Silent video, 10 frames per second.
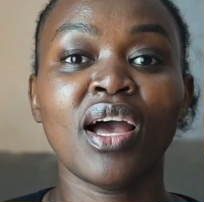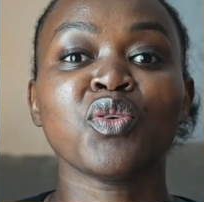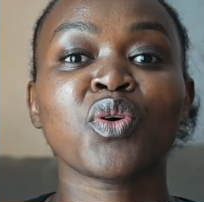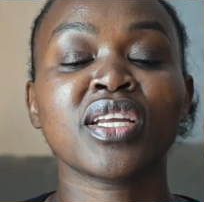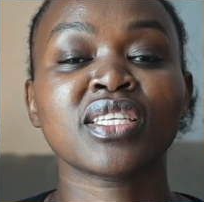
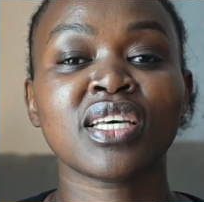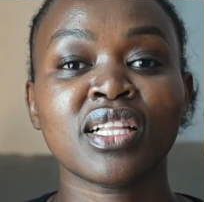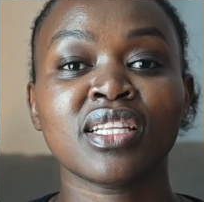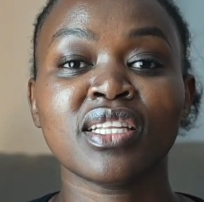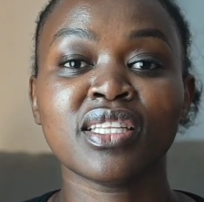You can
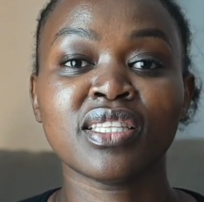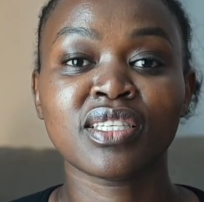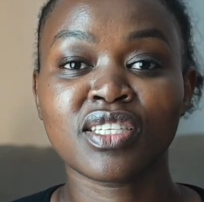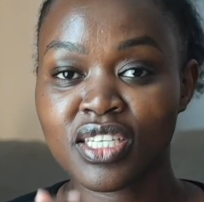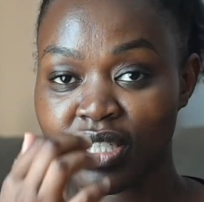tell
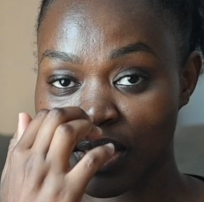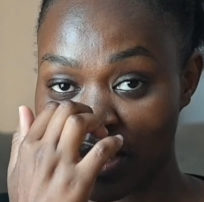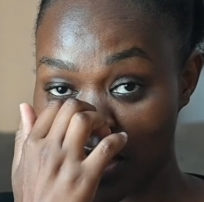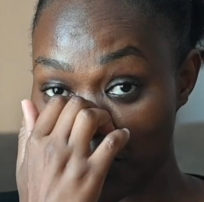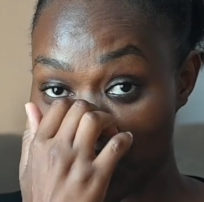
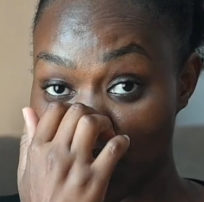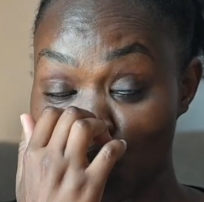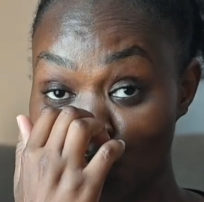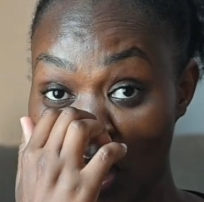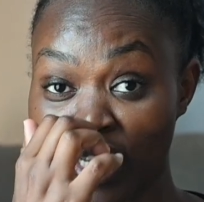ChatGPT
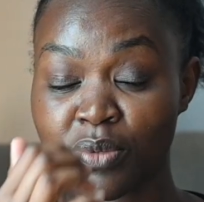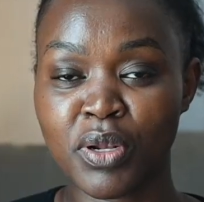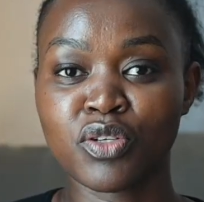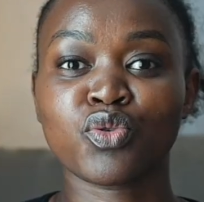to explain